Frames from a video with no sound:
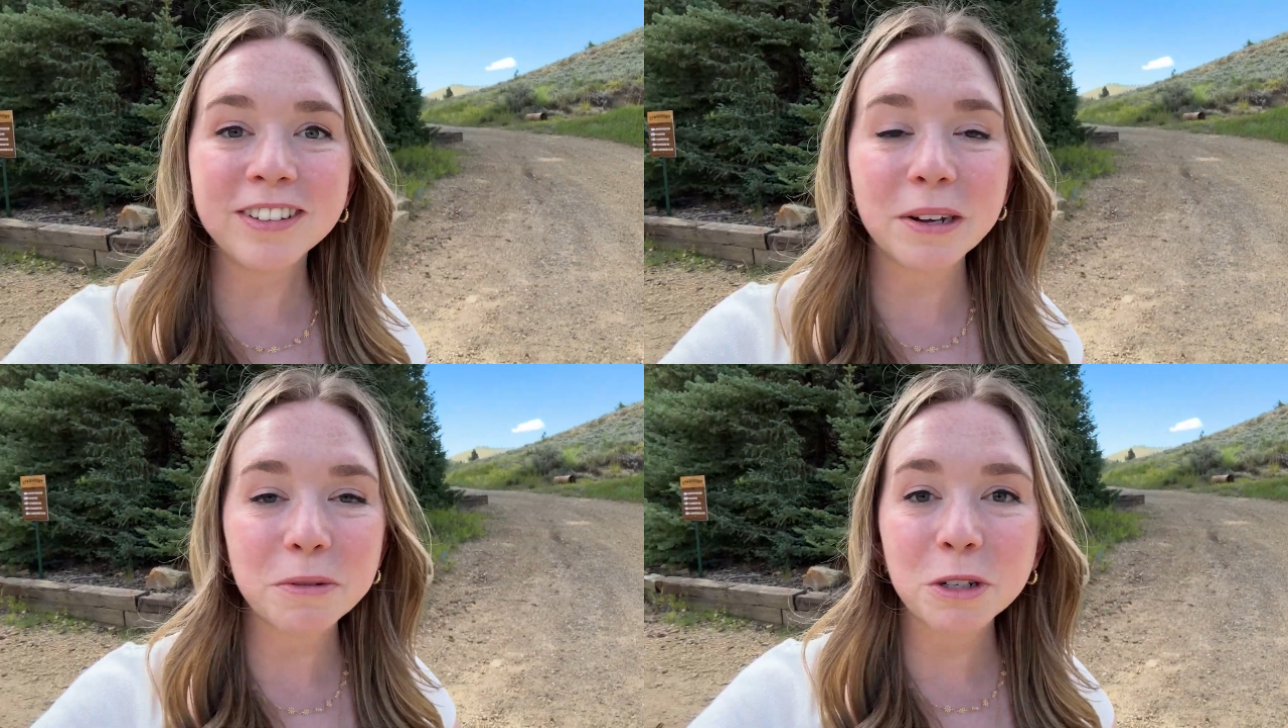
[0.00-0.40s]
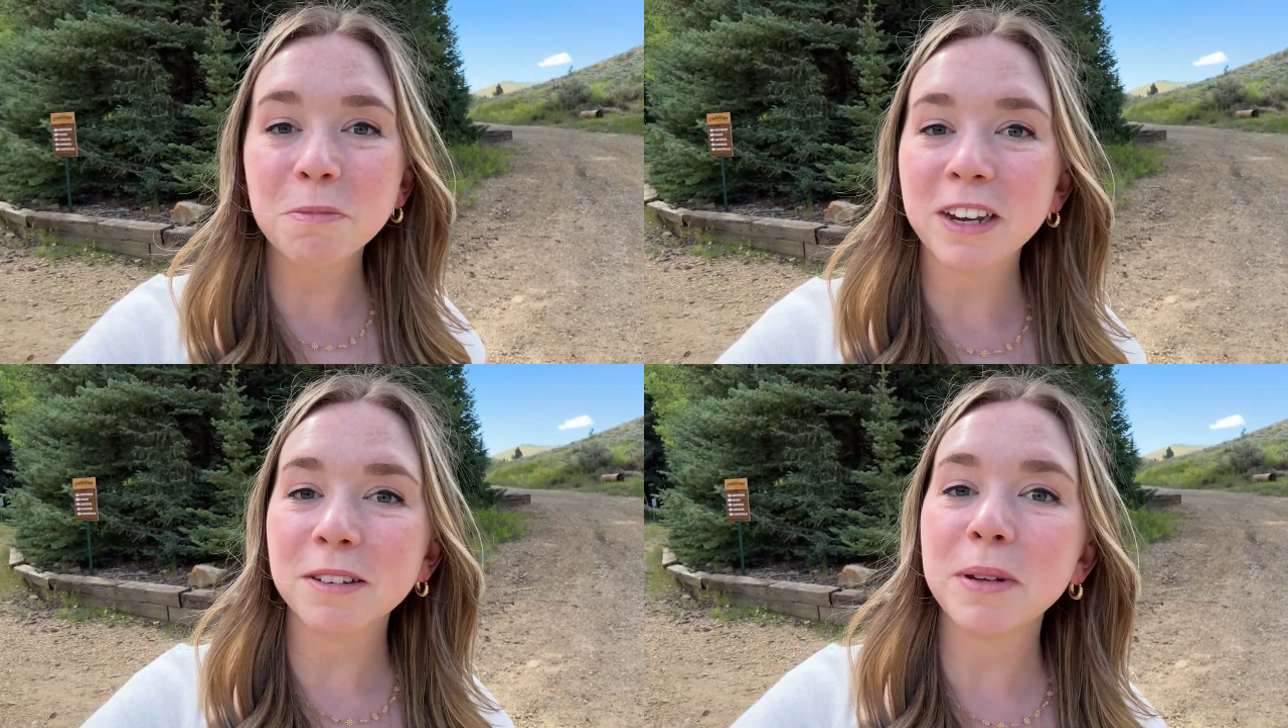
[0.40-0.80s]
which
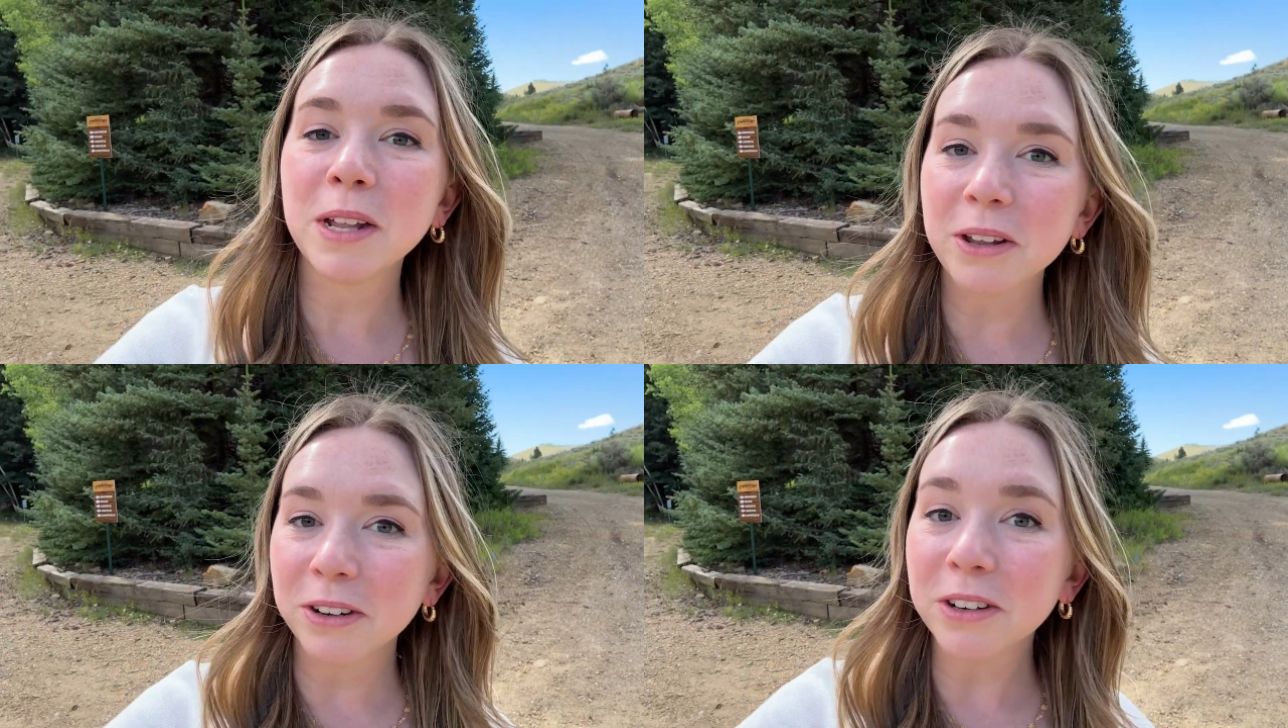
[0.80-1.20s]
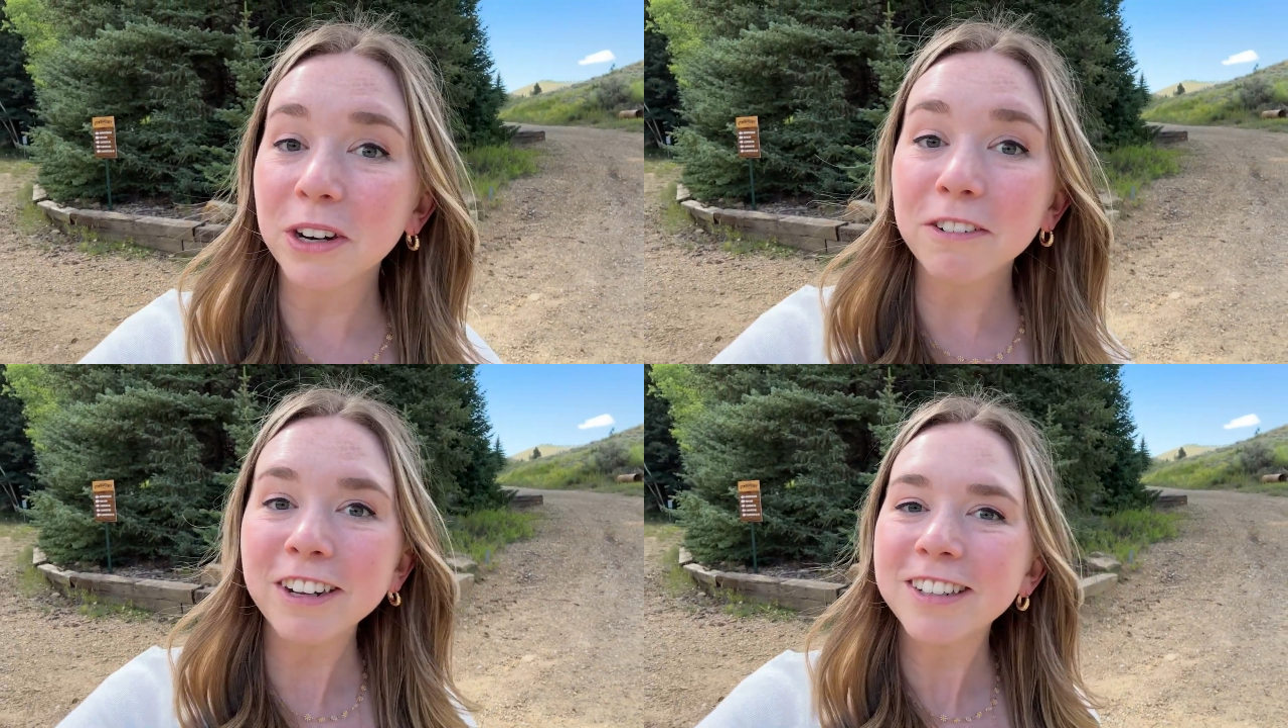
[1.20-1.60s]
makes me a little
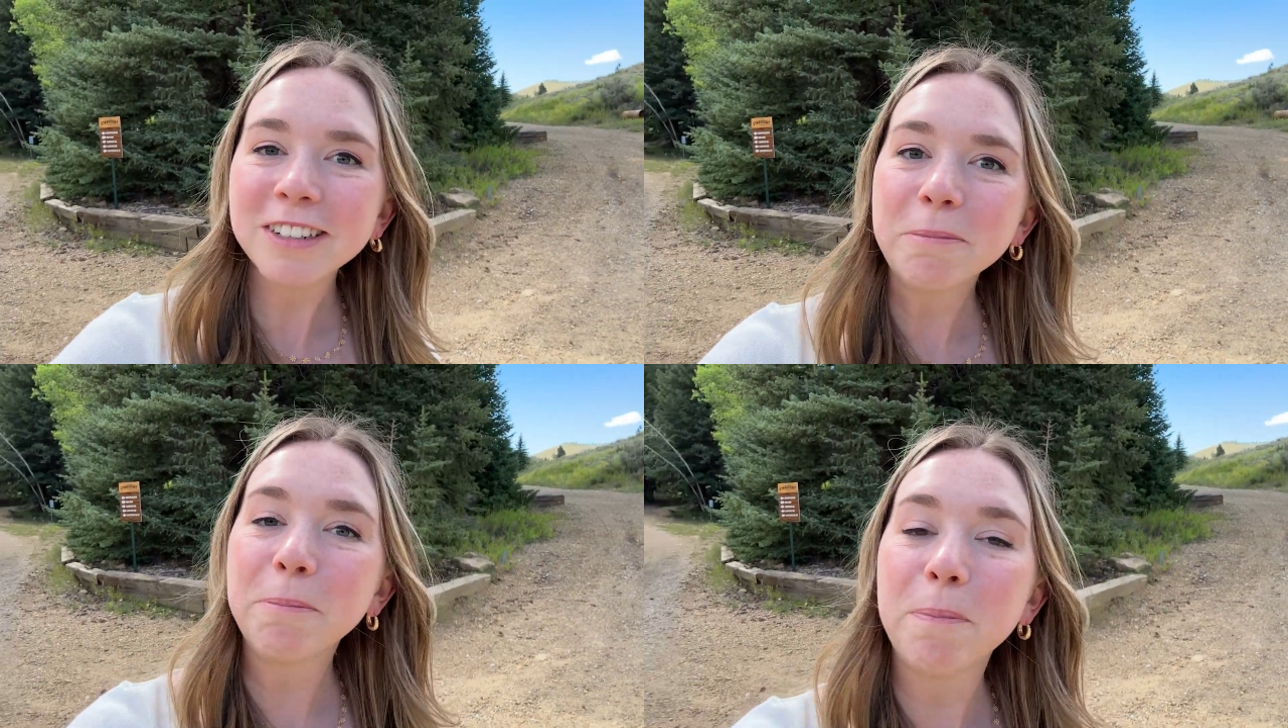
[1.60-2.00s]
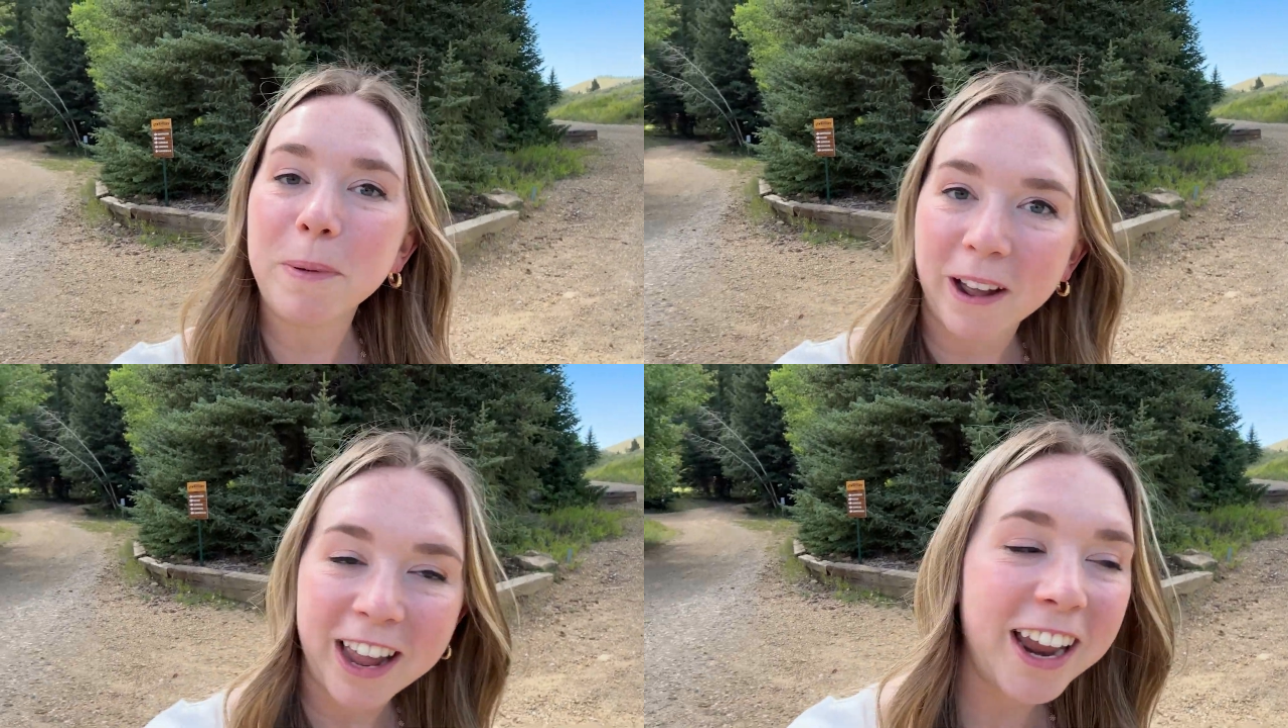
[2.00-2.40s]
nervous,
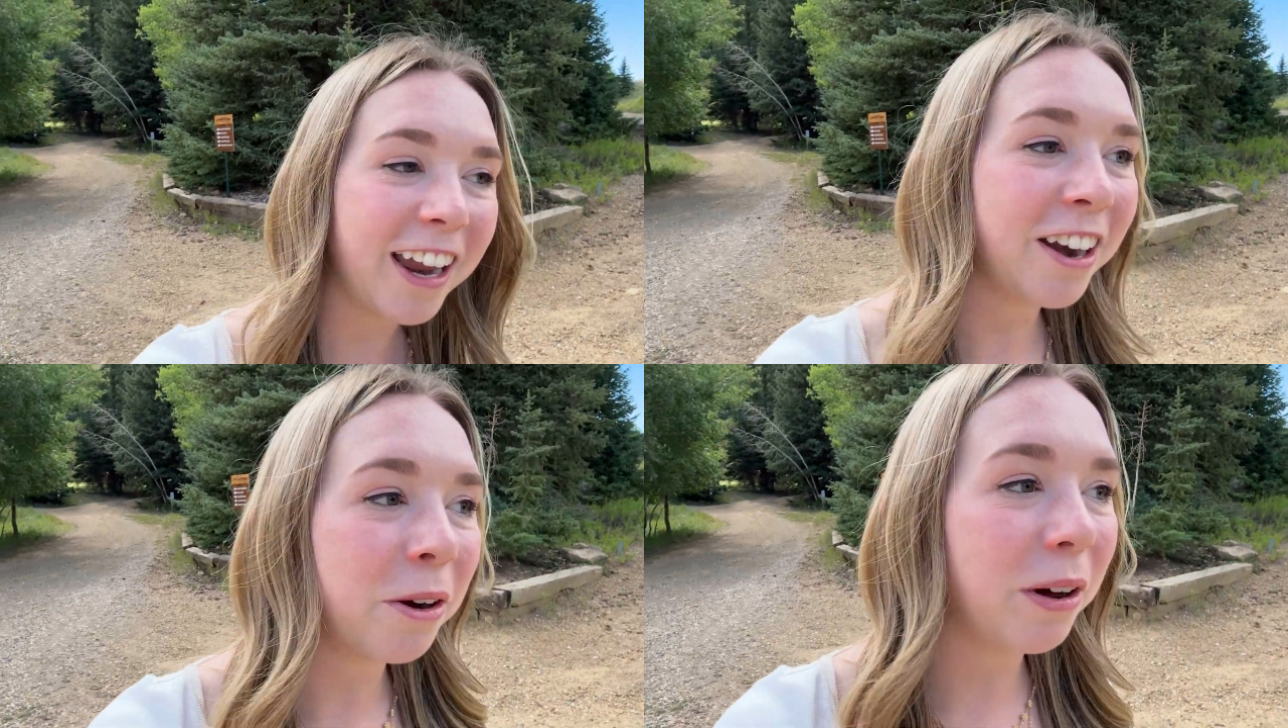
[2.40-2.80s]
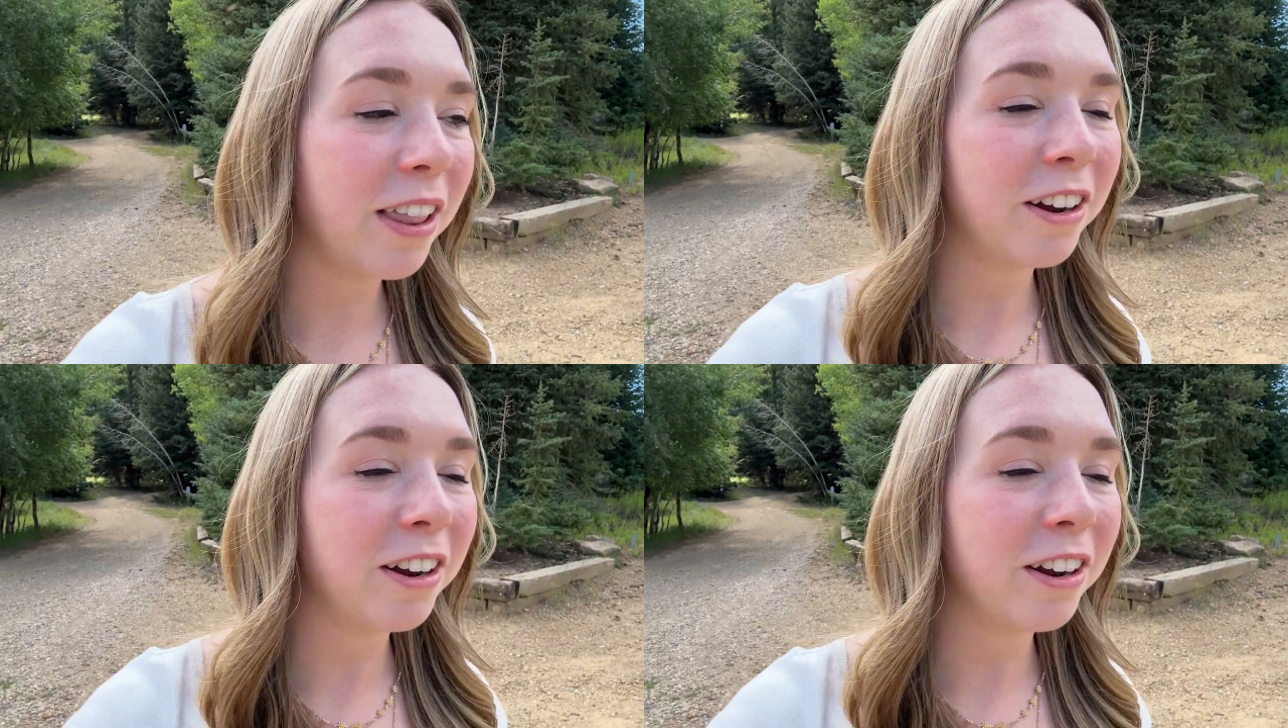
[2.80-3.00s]
but you know what?